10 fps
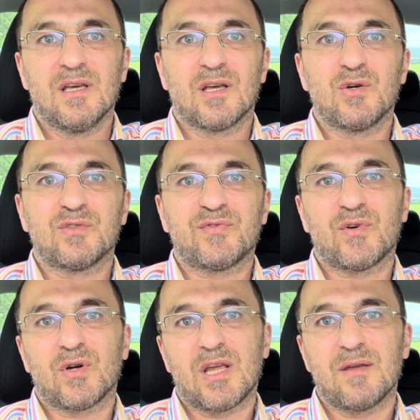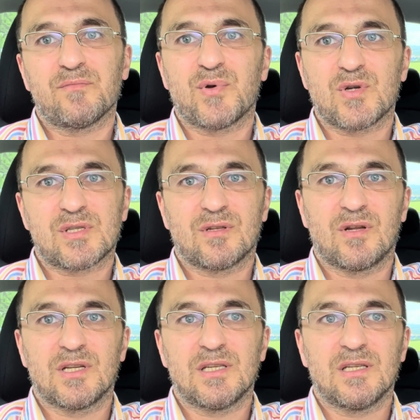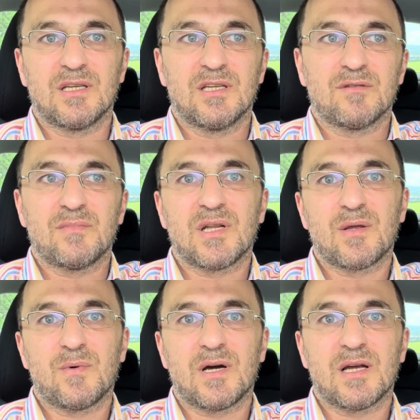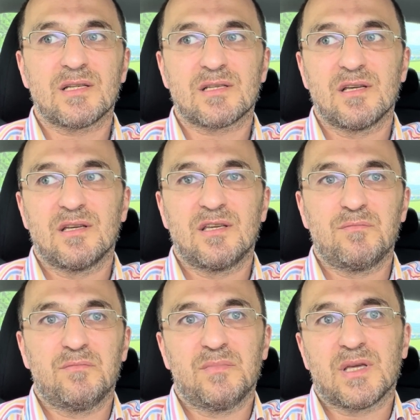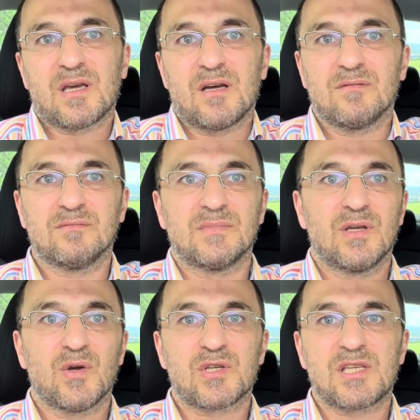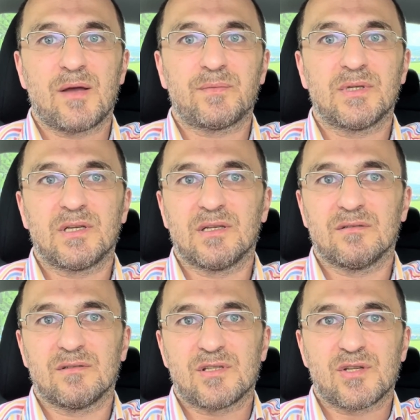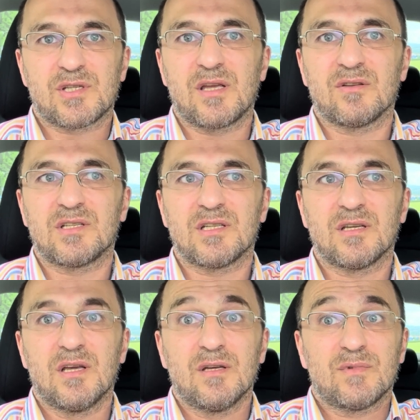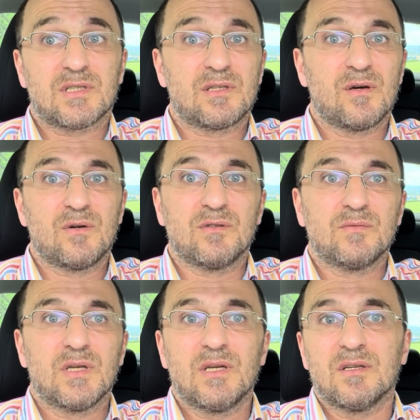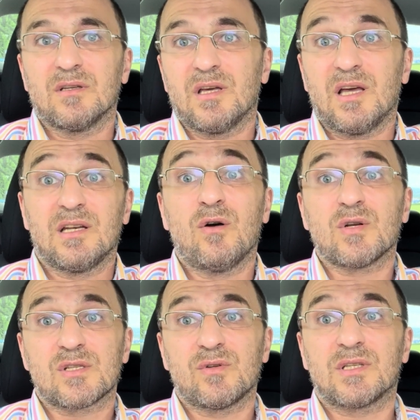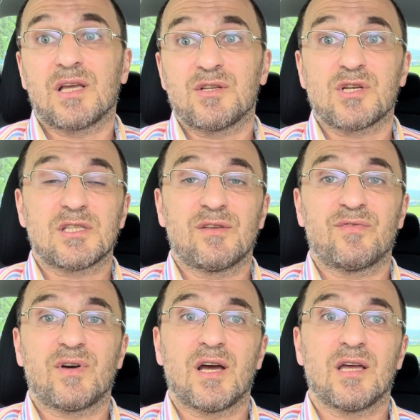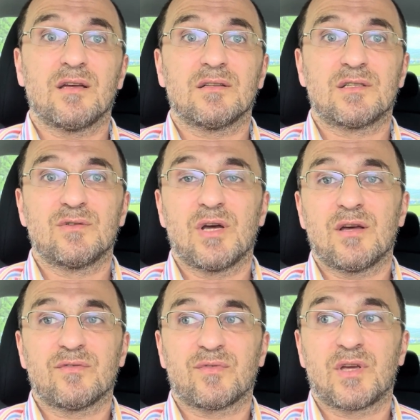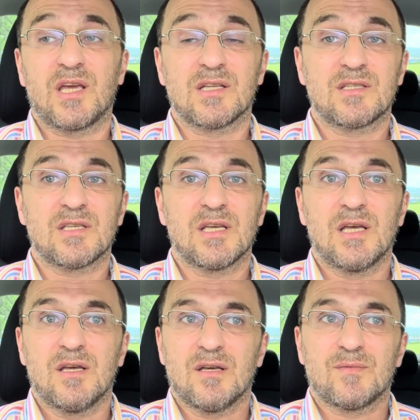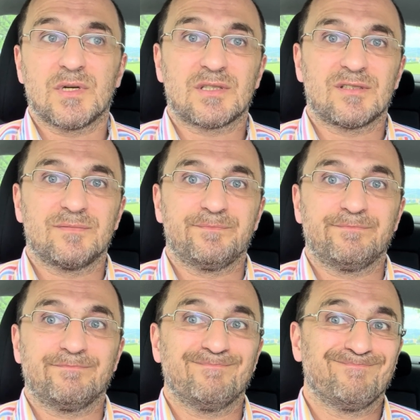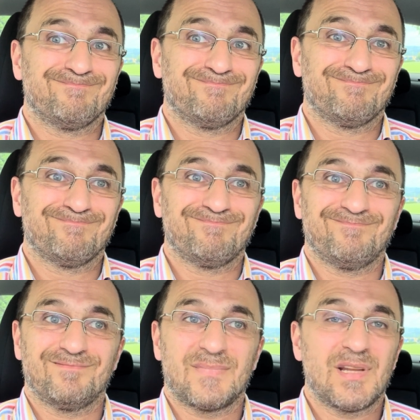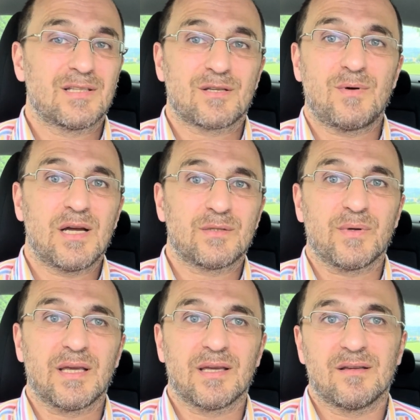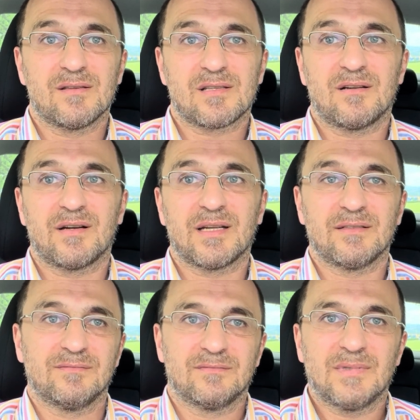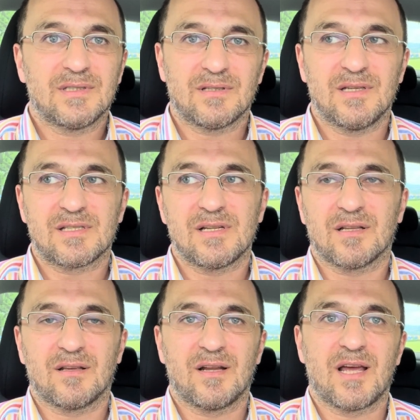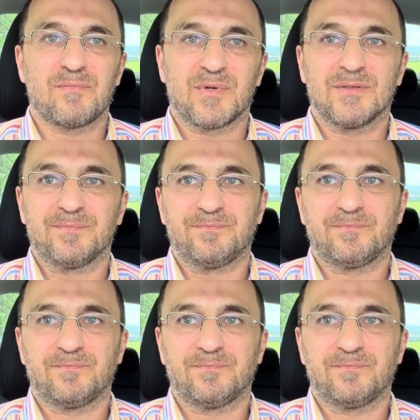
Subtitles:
good for him personally, money-wise. He become accepted in society, but no. And also it can justify to have kids, but it's quite vague. Sorry, it's not gonna happen.